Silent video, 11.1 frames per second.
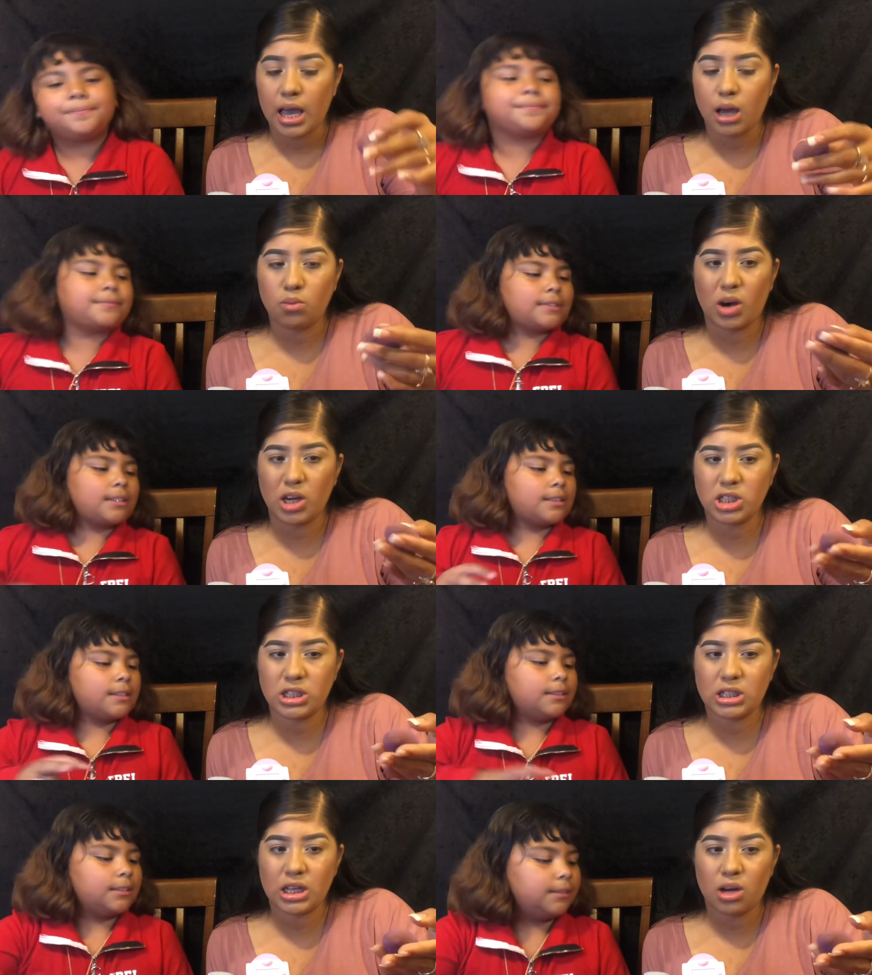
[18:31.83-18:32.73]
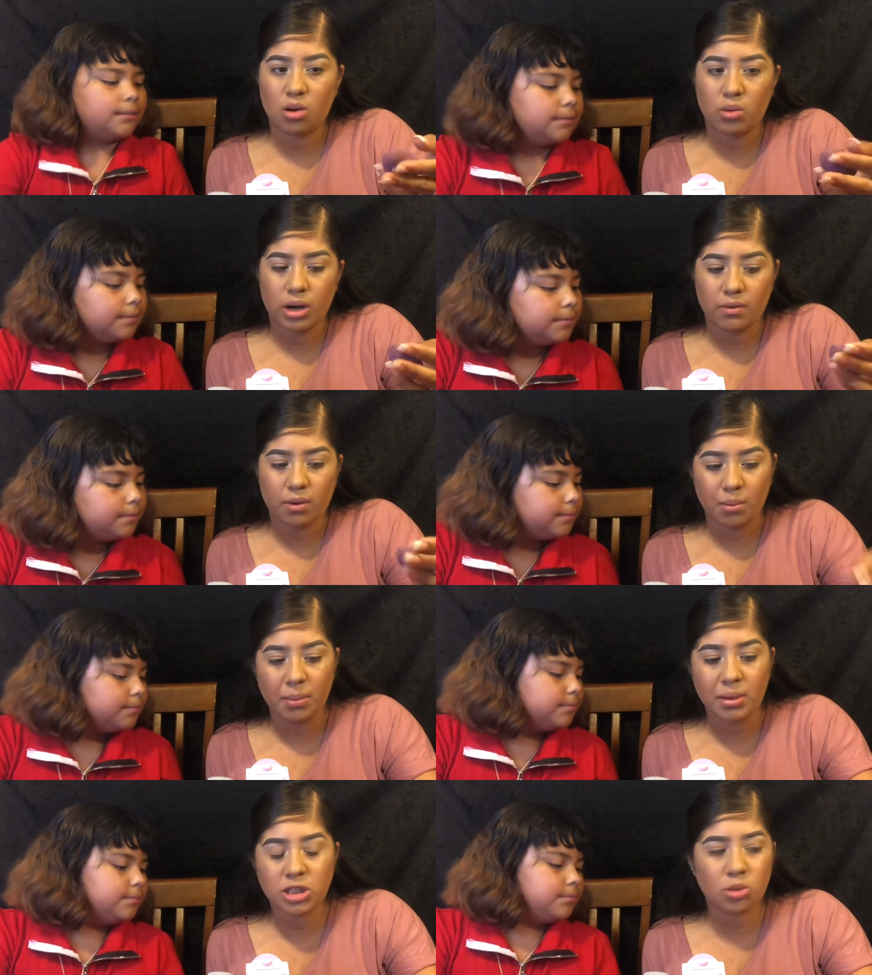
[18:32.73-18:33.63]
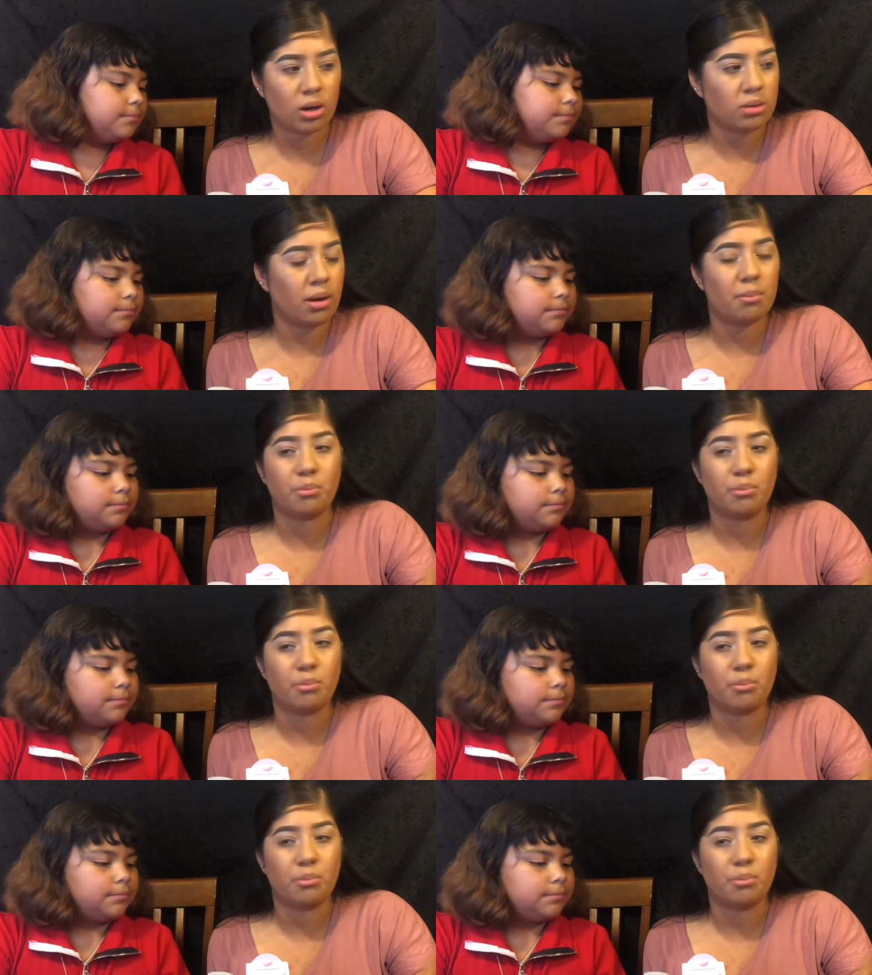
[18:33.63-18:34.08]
Speaker 1: It washes it or whatever. Maybe I should water my